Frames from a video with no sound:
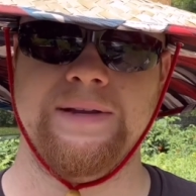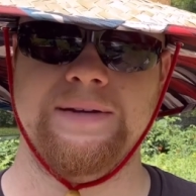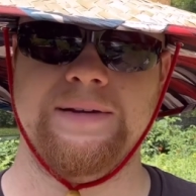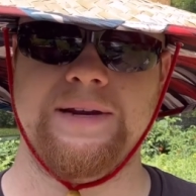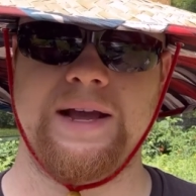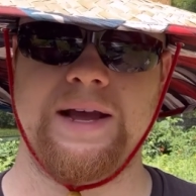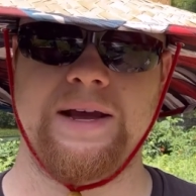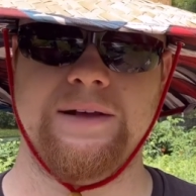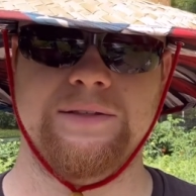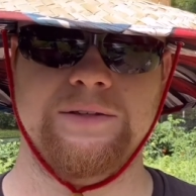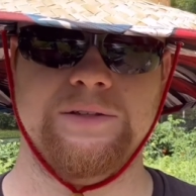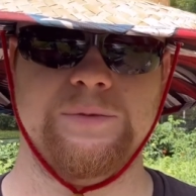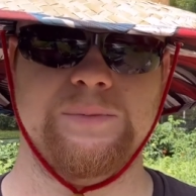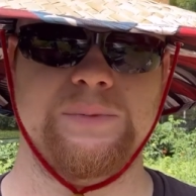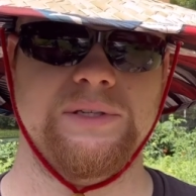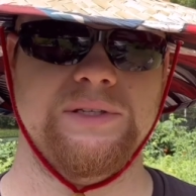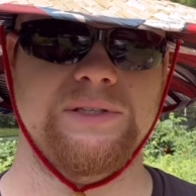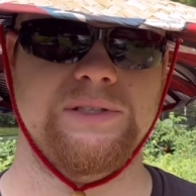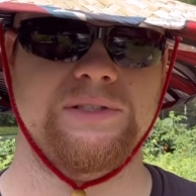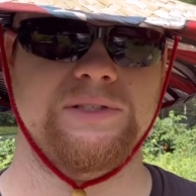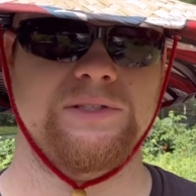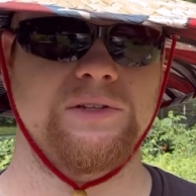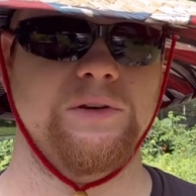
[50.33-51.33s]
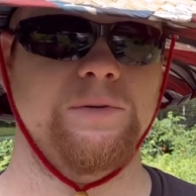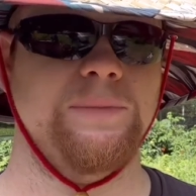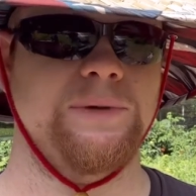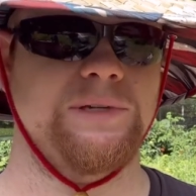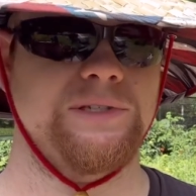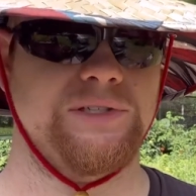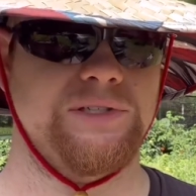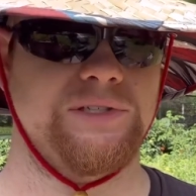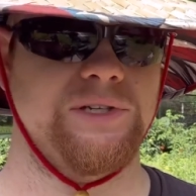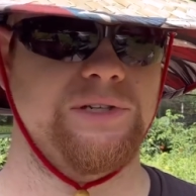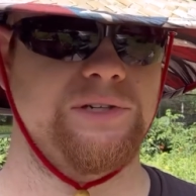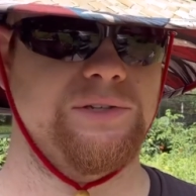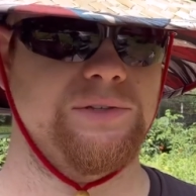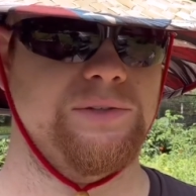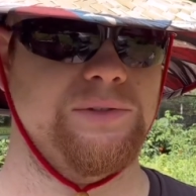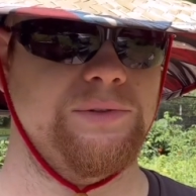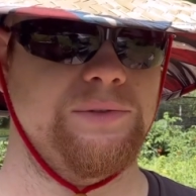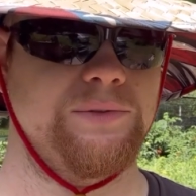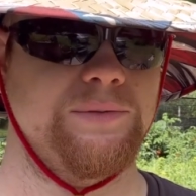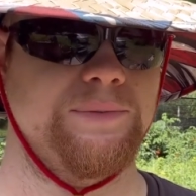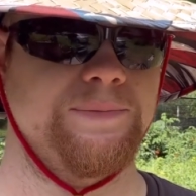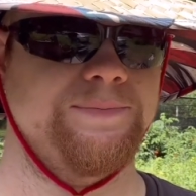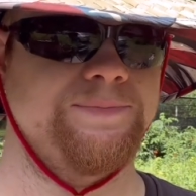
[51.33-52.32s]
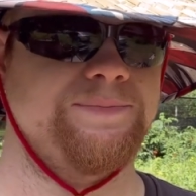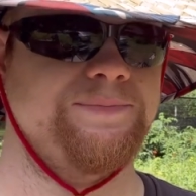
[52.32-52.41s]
Now, there's been so much to do.